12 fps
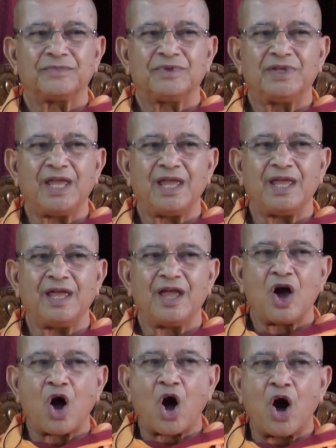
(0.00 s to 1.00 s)
They
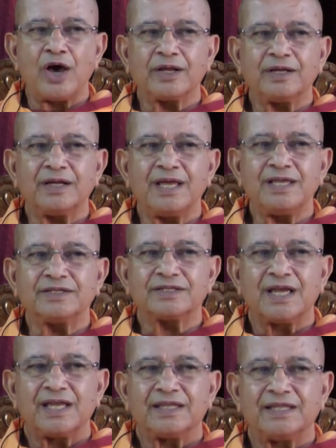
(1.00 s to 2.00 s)
organize
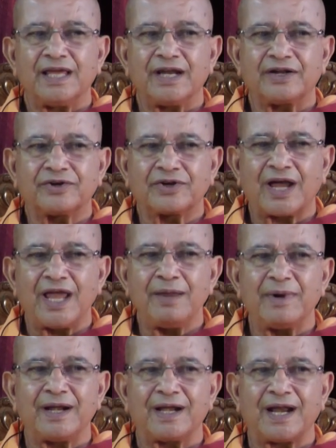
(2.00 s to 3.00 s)
their
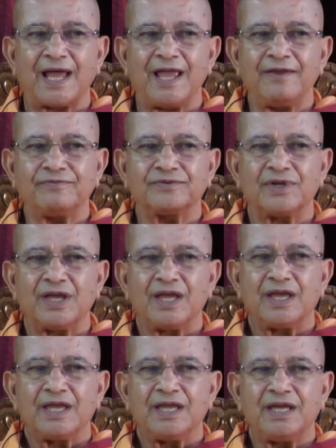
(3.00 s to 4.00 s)
time and lives
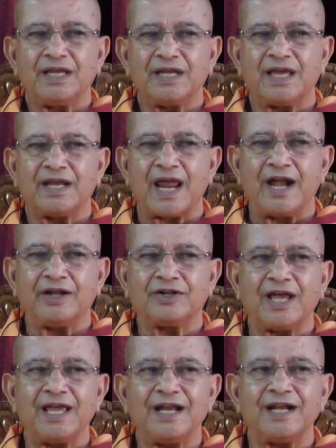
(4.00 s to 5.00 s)
in an
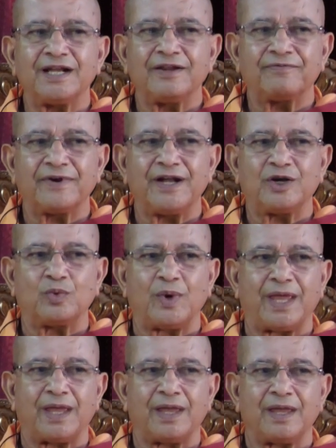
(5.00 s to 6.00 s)
entirely different
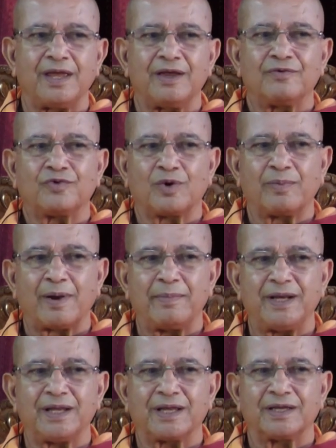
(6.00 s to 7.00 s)
way from
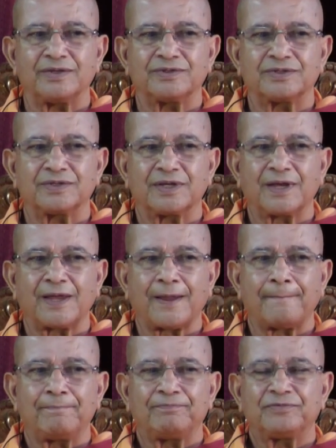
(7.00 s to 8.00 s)
Americans,
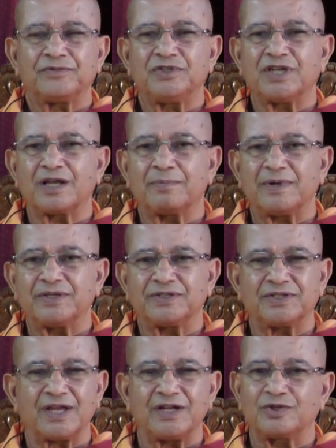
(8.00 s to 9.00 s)

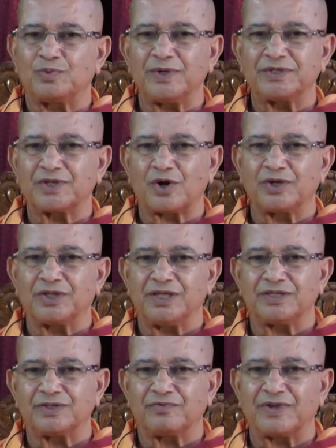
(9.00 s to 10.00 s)
Germans and Swiss and
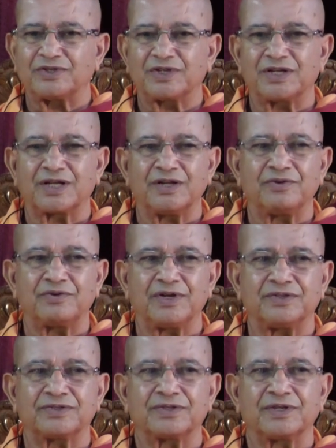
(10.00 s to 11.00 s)
these Western
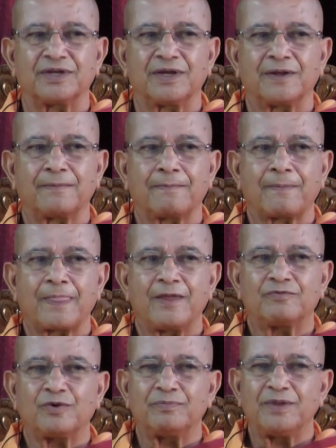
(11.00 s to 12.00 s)
countries.
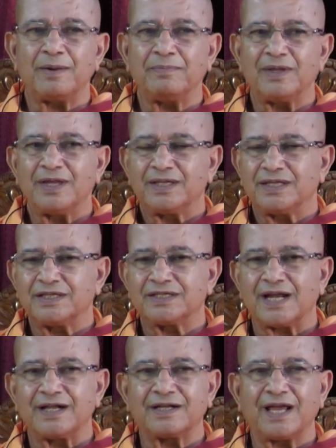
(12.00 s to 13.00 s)
From them, this is
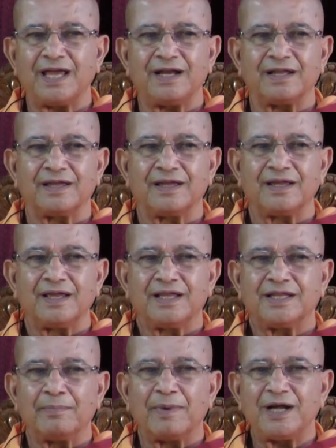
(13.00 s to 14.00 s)
entirely.
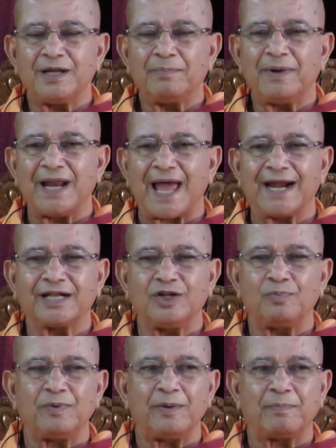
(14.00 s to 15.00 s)
The multiple
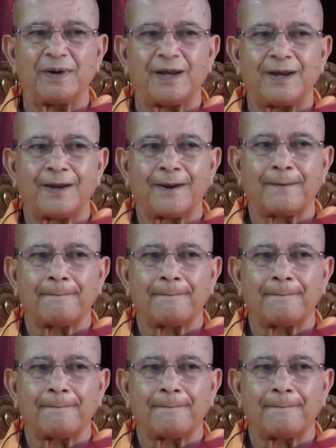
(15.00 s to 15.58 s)
active people